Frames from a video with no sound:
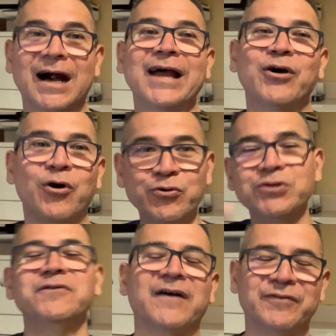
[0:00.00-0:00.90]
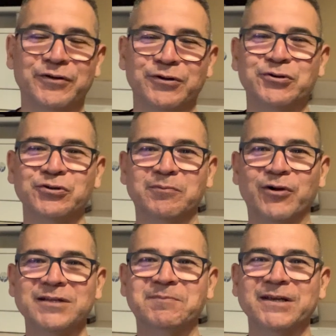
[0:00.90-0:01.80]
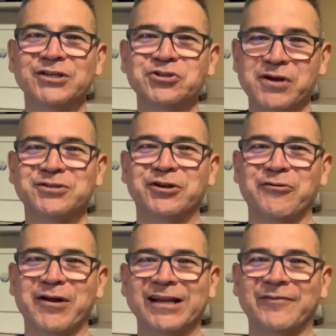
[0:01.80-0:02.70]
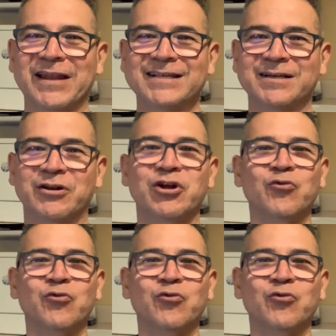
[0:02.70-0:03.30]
I owe you 500 kudo points because you answered correctly on the last huddle.